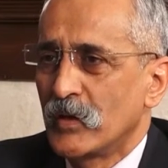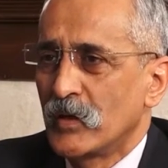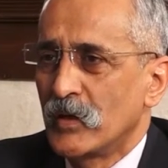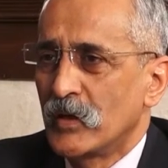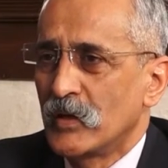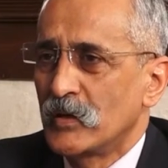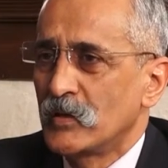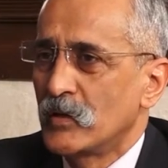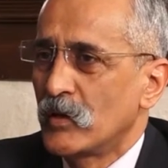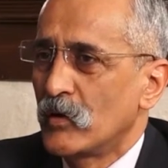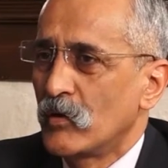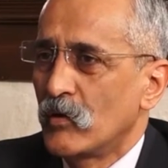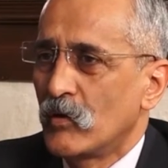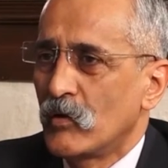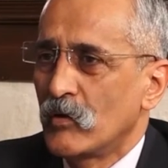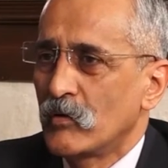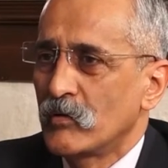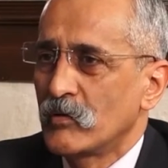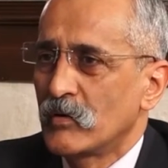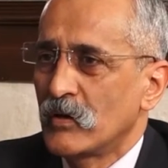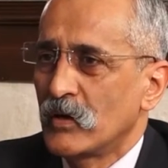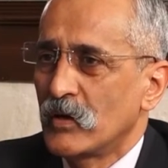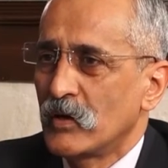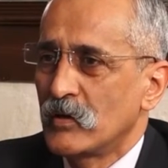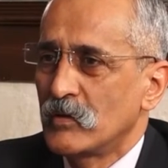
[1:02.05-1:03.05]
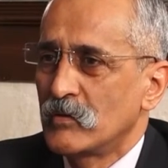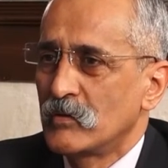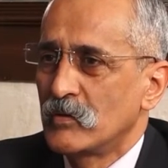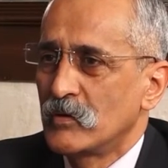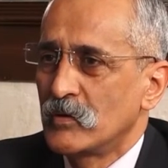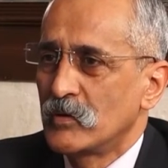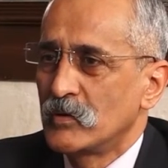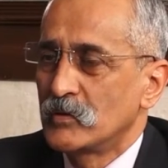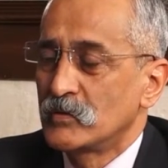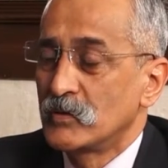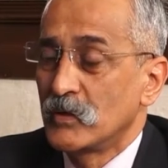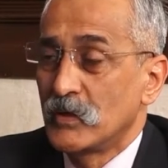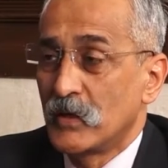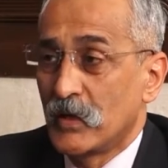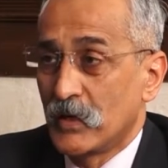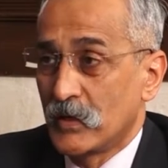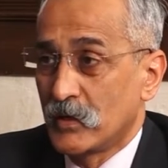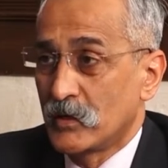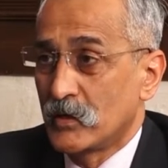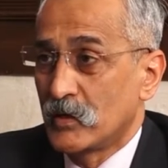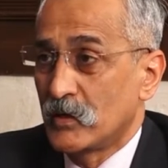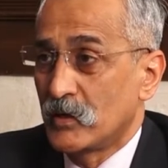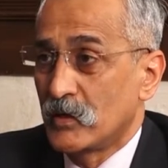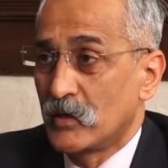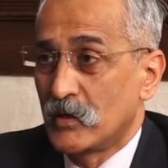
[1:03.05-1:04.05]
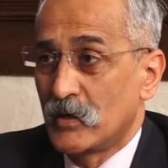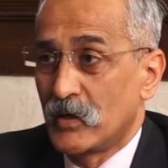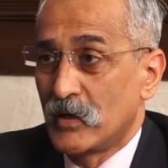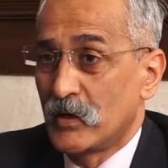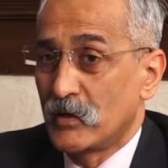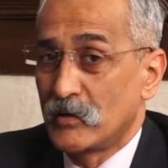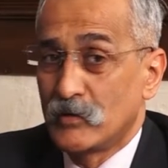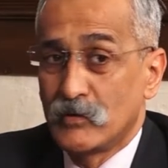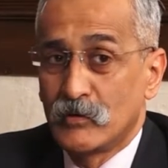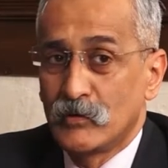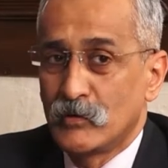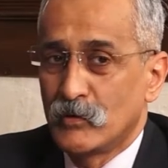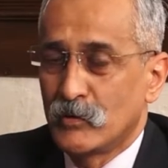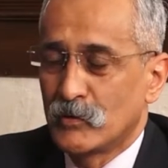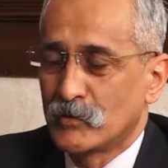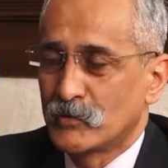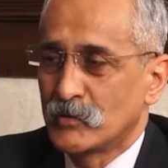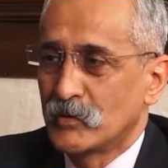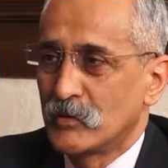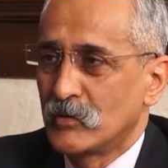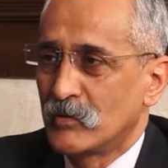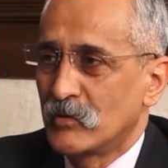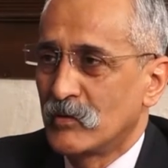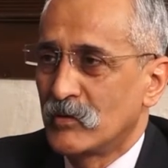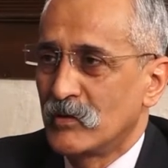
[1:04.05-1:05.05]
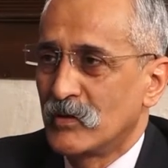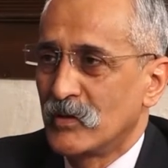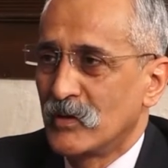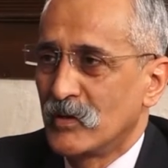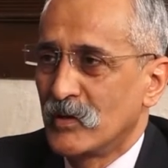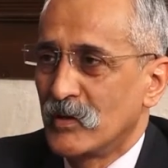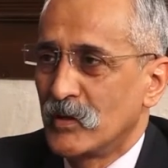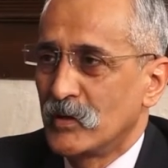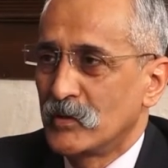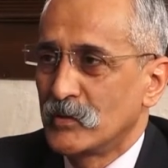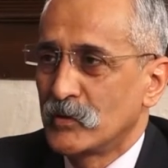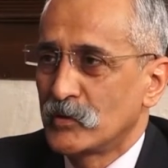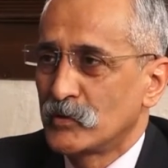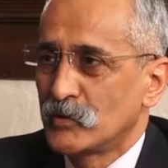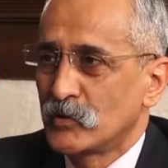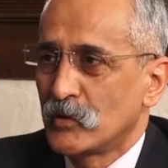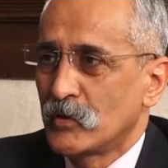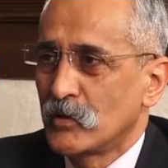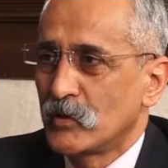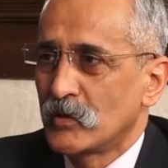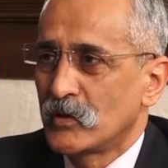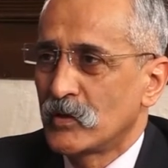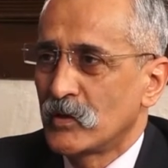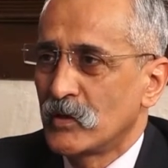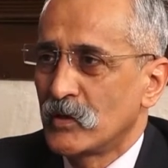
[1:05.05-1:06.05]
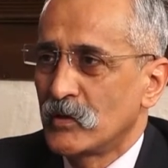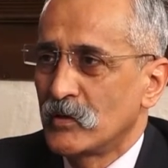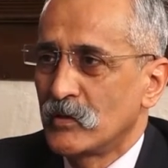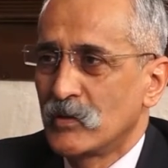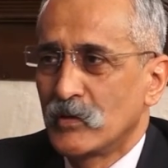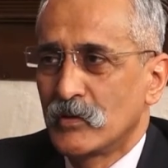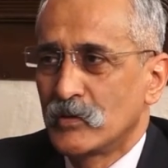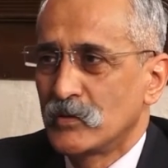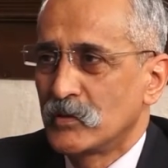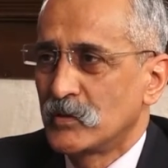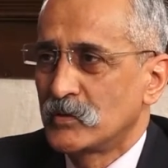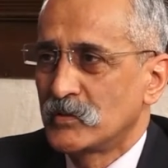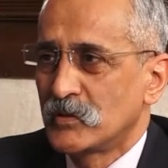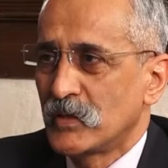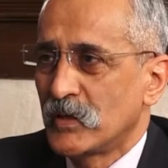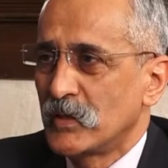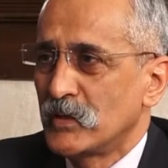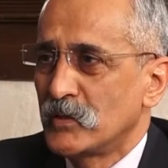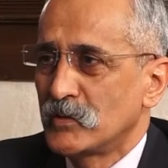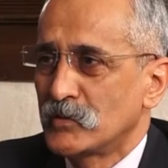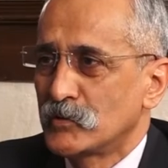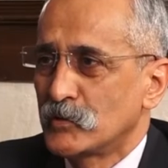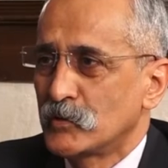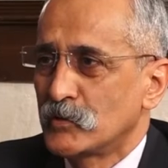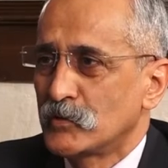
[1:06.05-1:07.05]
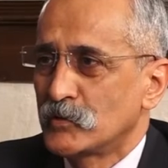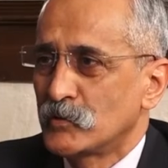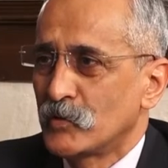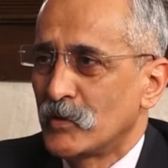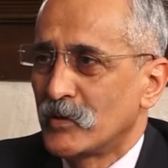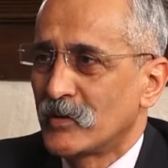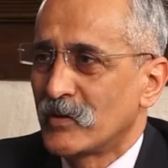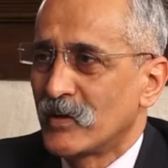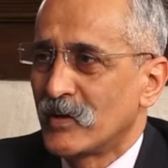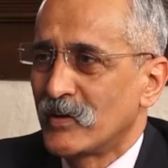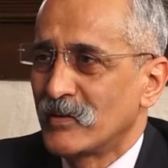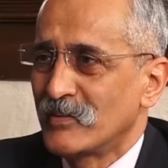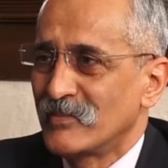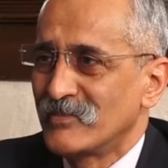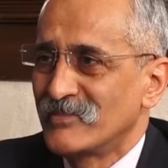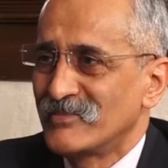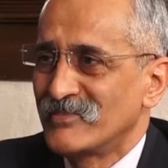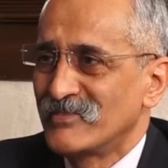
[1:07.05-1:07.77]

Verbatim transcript: In the long run, you see, like, uh, like you also know, in the short run, the Chinese goods will run.